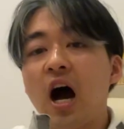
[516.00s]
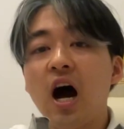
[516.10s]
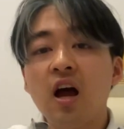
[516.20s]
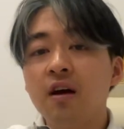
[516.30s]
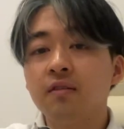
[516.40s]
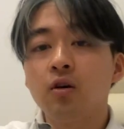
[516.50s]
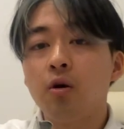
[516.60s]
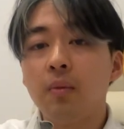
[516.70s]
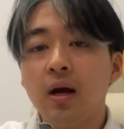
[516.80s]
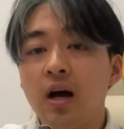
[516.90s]
I haven't
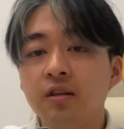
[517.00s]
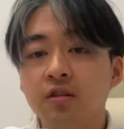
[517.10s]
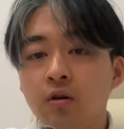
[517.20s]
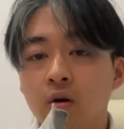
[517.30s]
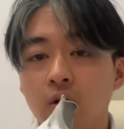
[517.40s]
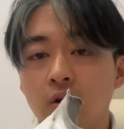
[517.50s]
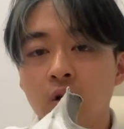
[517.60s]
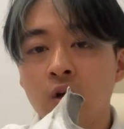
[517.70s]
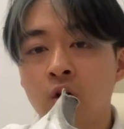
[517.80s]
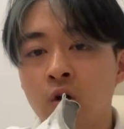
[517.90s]
got my hands on
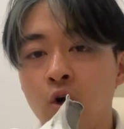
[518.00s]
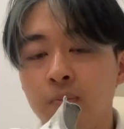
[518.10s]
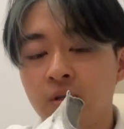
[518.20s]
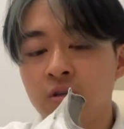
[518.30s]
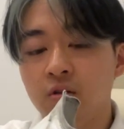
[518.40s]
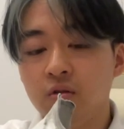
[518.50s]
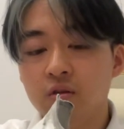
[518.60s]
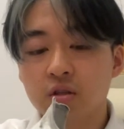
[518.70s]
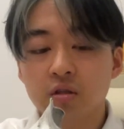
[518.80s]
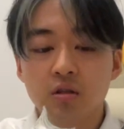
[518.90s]
Copper
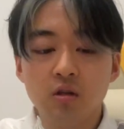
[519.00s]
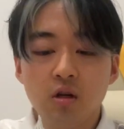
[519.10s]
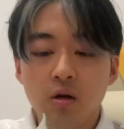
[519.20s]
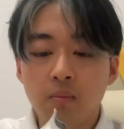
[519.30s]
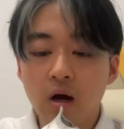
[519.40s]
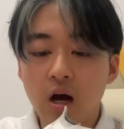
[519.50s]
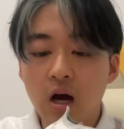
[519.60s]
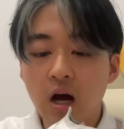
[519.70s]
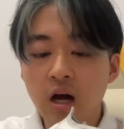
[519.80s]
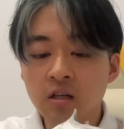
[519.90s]
2s, but
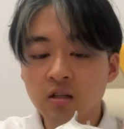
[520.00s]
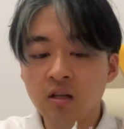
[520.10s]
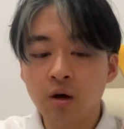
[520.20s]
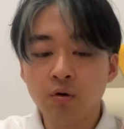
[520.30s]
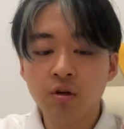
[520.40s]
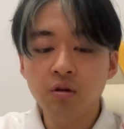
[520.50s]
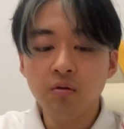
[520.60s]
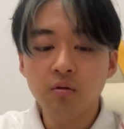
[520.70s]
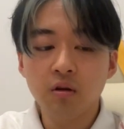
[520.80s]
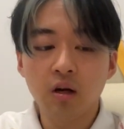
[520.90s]
I can tell you
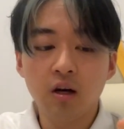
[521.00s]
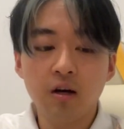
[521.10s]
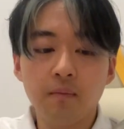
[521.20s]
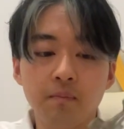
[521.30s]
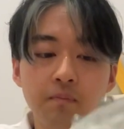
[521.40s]
that